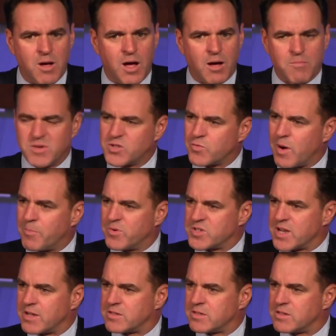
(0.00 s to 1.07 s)
uh,
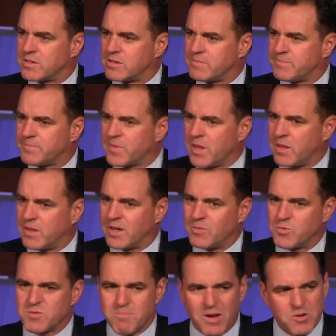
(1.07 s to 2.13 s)
misrepresented, that
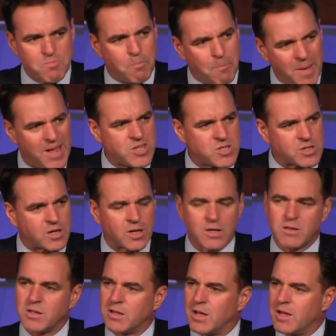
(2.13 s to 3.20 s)
it was much better
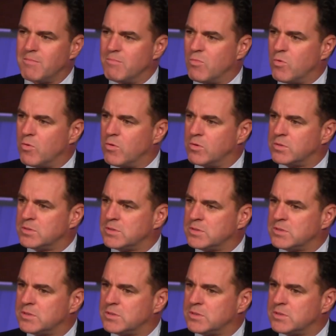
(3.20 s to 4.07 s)
and more